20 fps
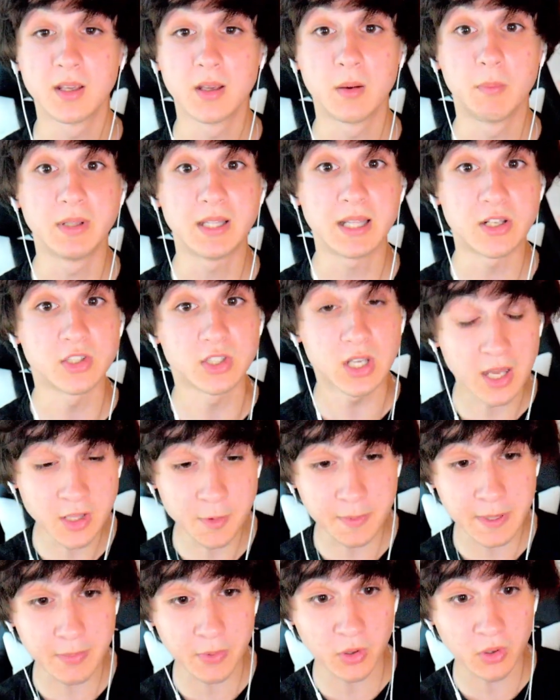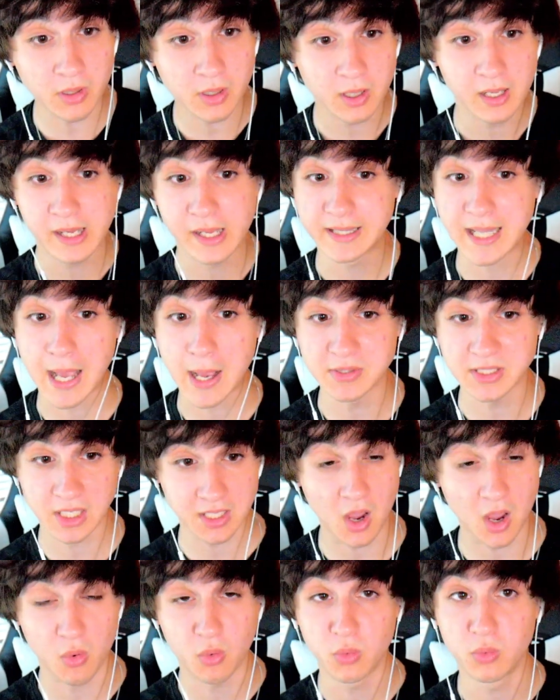But then there's other people that will say,
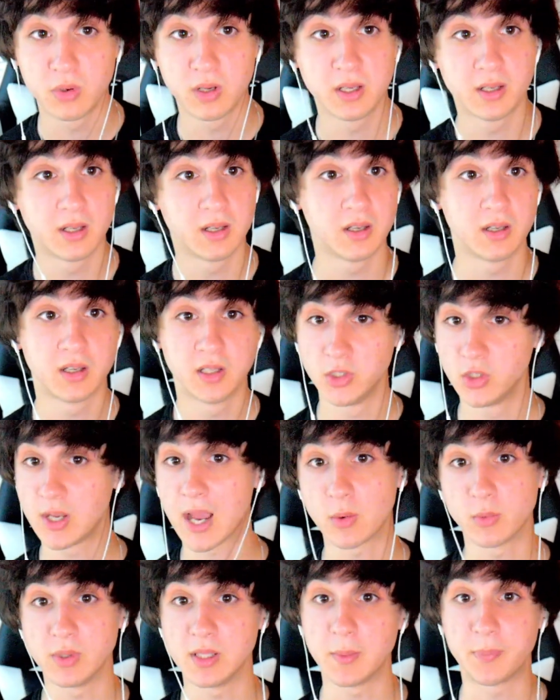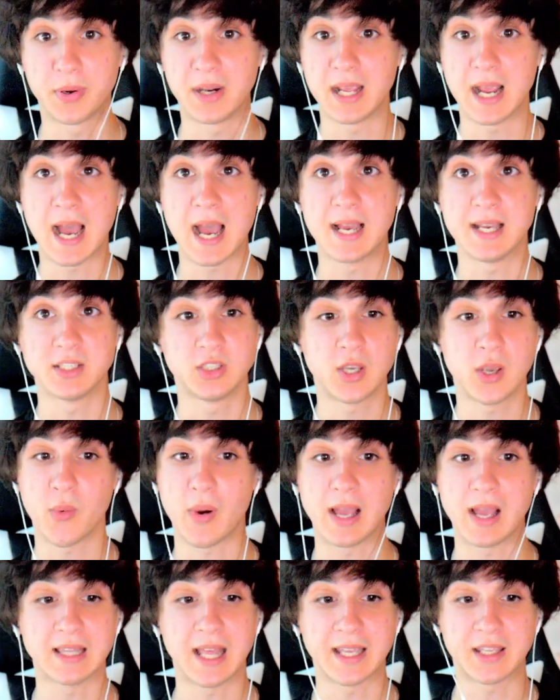yo, you got really pretty eyes. Yo,
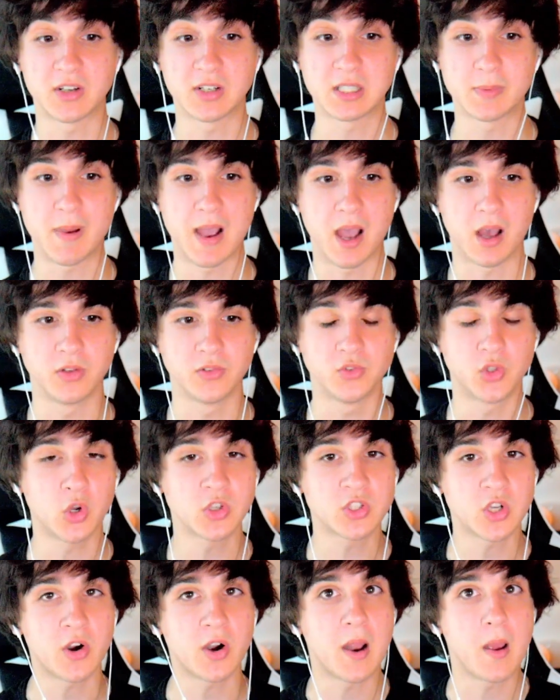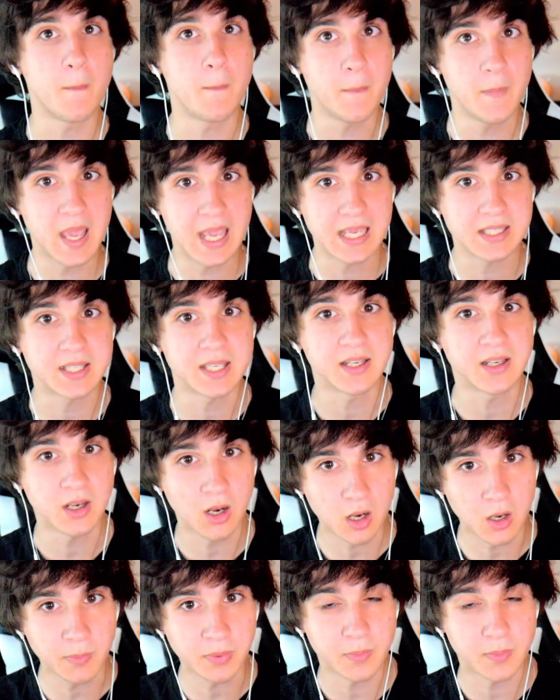I like your smile. Those are amazing
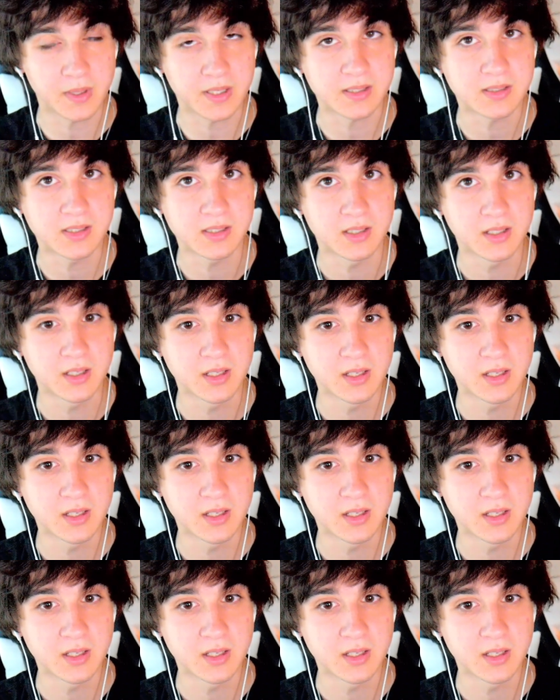compliments.